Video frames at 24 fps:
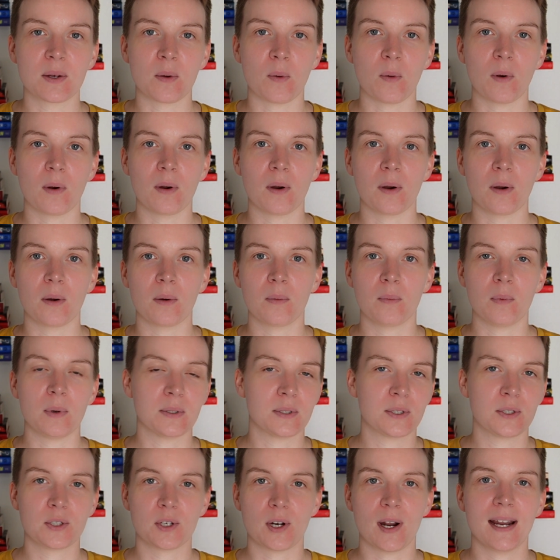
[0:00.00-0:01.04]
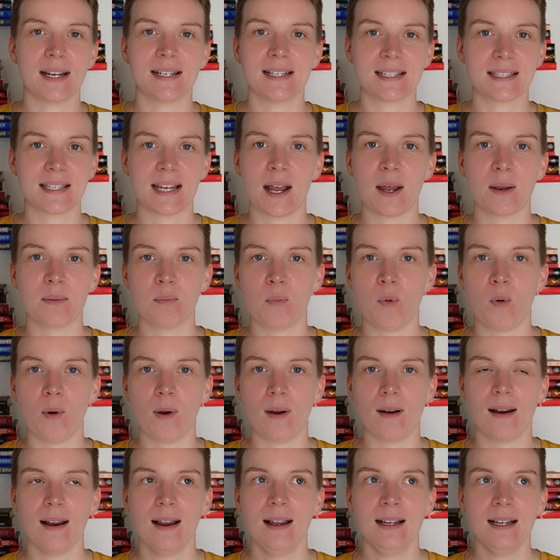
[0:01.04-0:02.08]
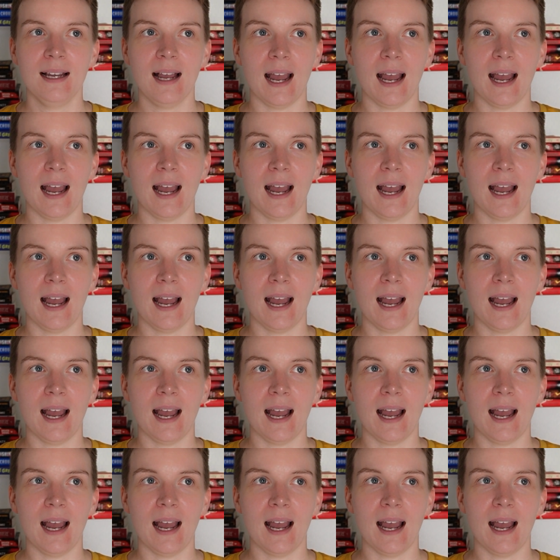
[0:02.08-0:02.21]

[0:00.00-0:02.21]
or was trying to sound more,